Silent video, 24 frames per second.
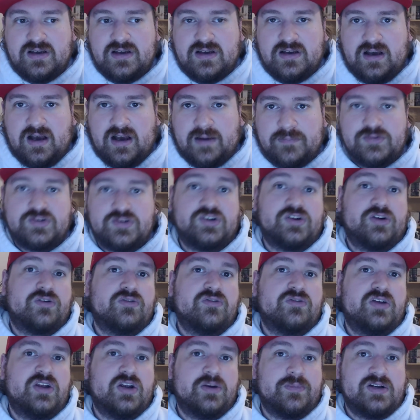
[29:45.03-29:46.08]
I'm sure
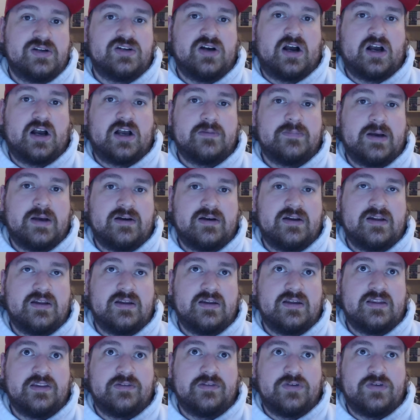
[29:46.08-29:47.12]
you'll hear me talk about it
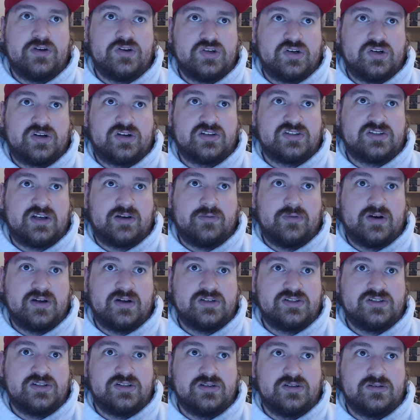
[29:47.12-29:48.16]
in the future because I
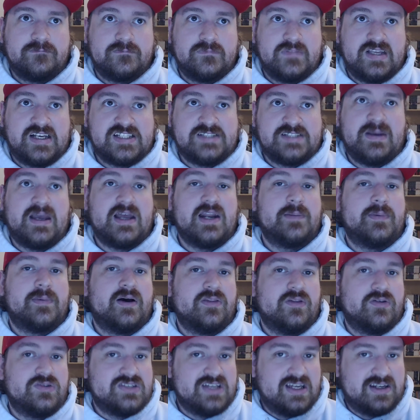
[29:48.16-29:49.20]
want to expand
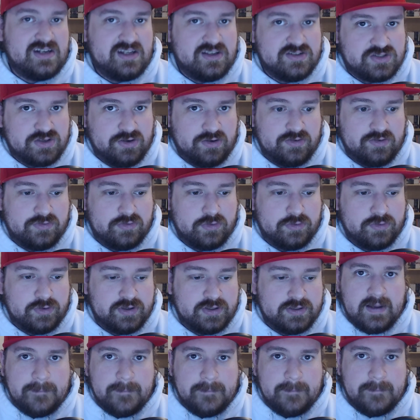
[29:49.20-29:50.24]
upon those ideas going
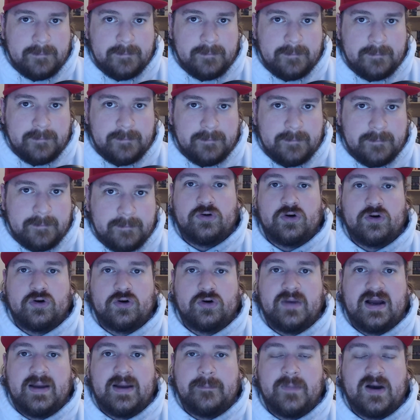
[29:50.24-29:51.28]
forward. But that's it for
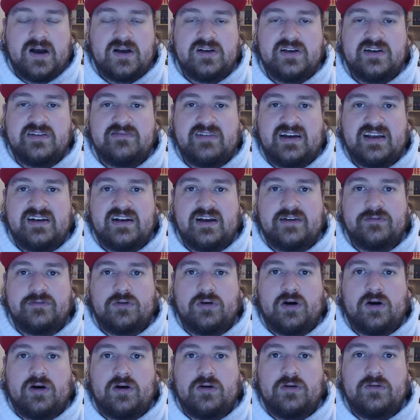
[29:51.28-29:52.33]
my manga and light novel
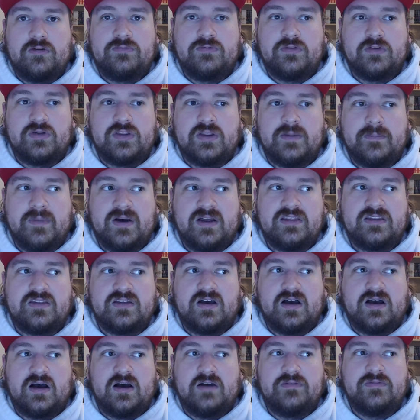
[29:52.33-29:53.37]
haul for the month
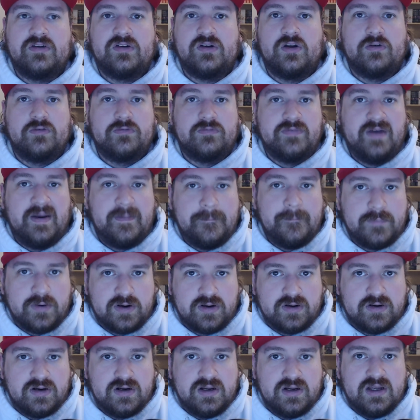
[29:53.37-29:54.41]
of
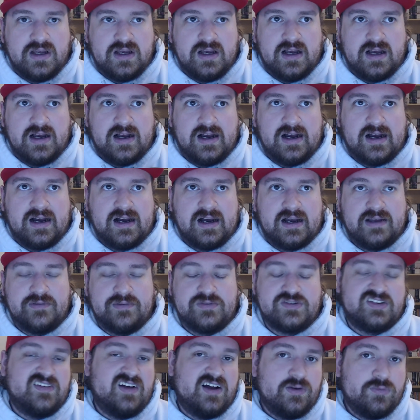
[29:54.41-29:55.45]
November. It
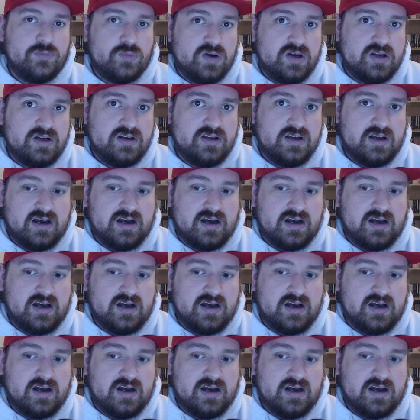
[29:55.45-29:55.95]
was a long one.